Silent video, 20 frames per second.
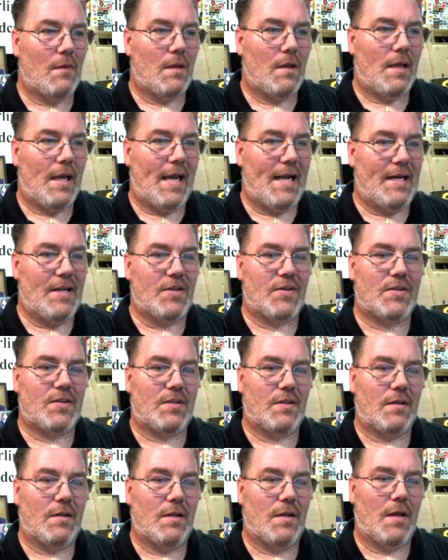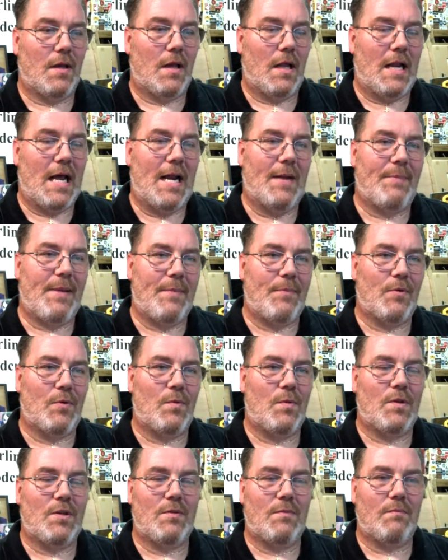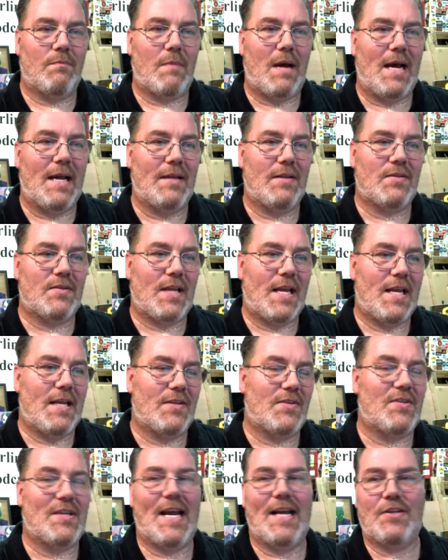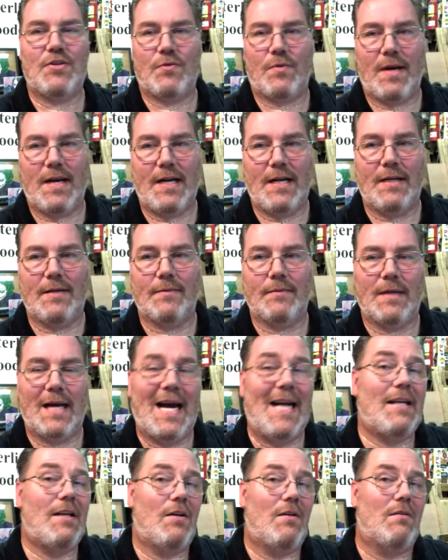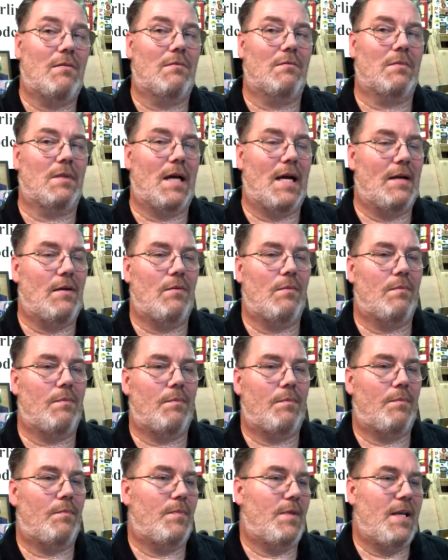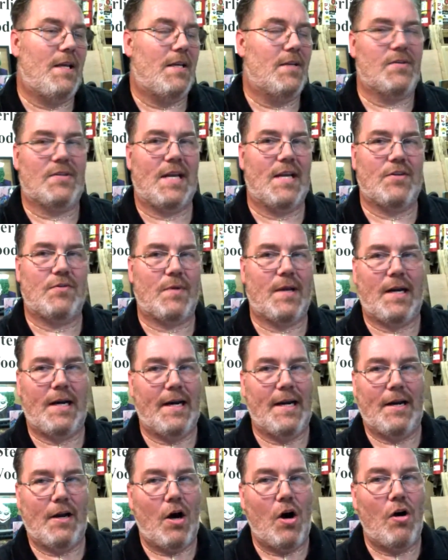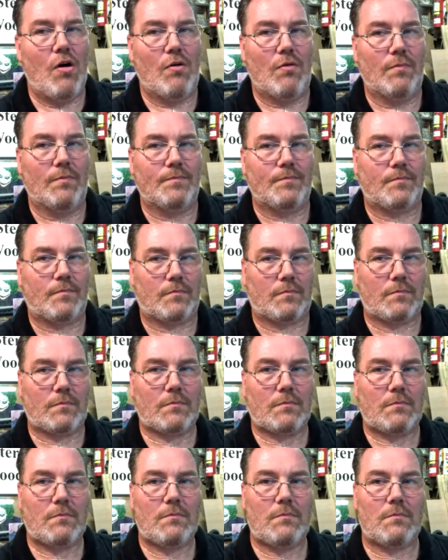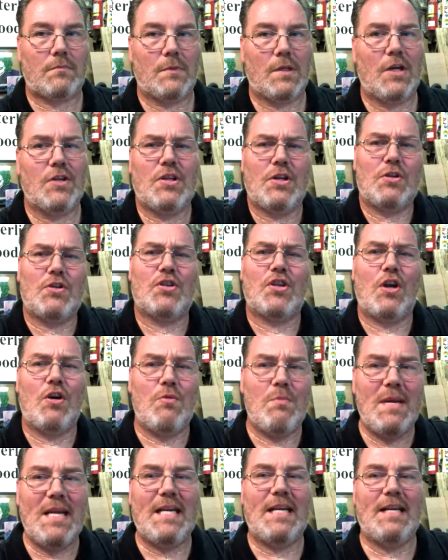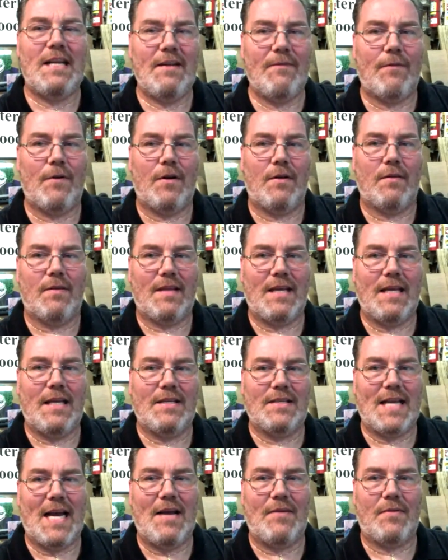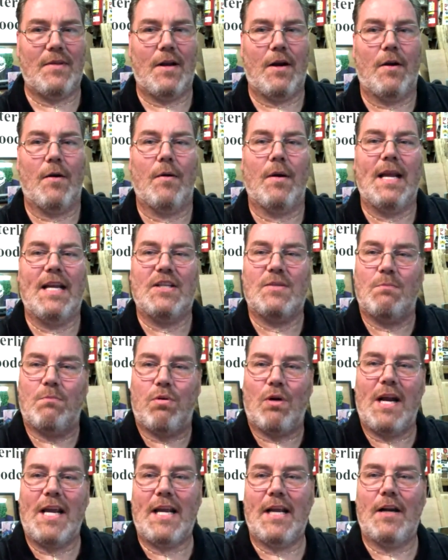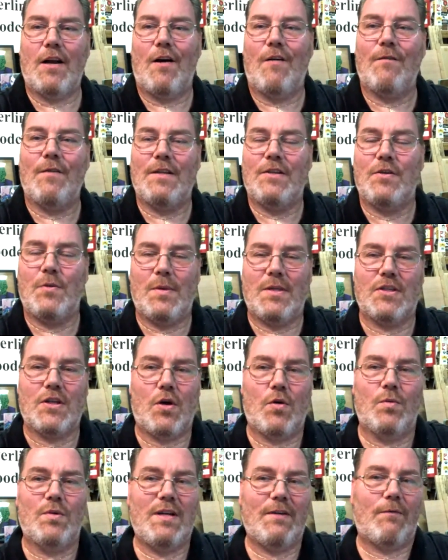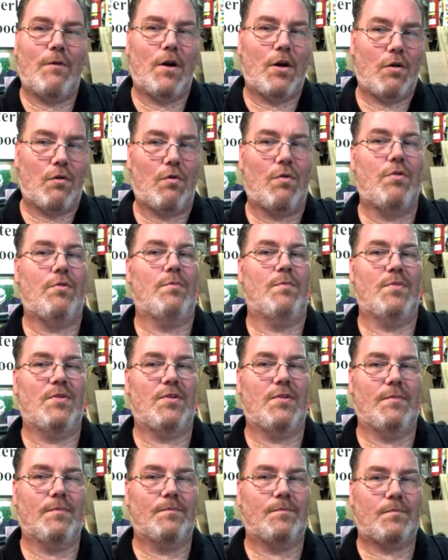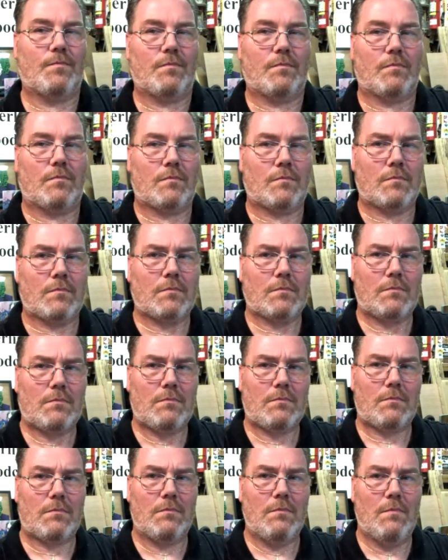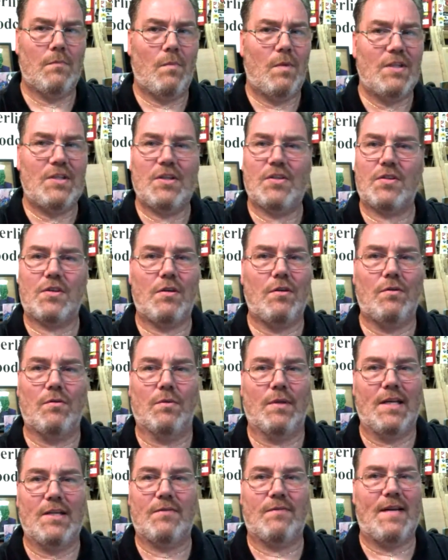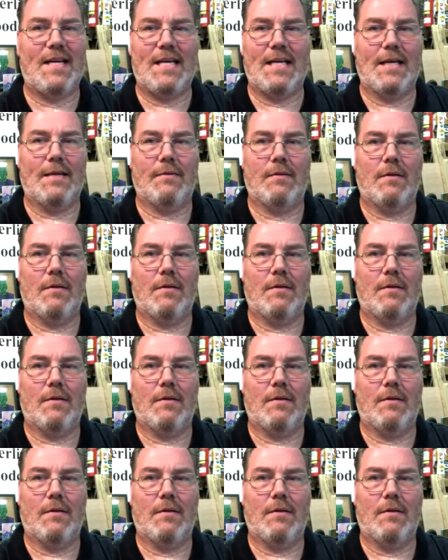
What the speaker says: And it's, a lot of people might say it's saturated. I don't think it's saturated at all. Because there's so many different things out there, it's breaking off into its own different groups. Which is cool, that's fine.